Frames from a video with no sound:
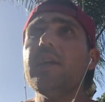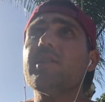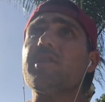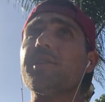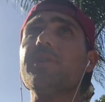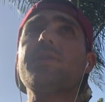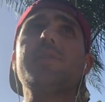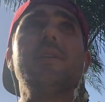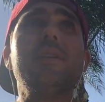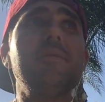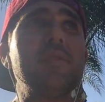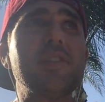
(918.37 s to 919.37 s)

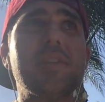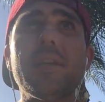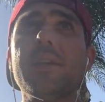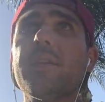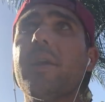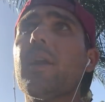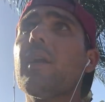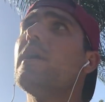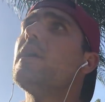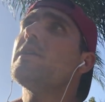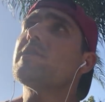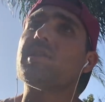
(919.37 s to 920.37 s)
seriously sitting there
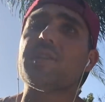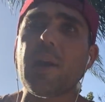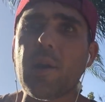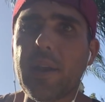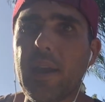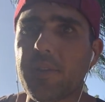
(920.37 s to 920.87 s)
staring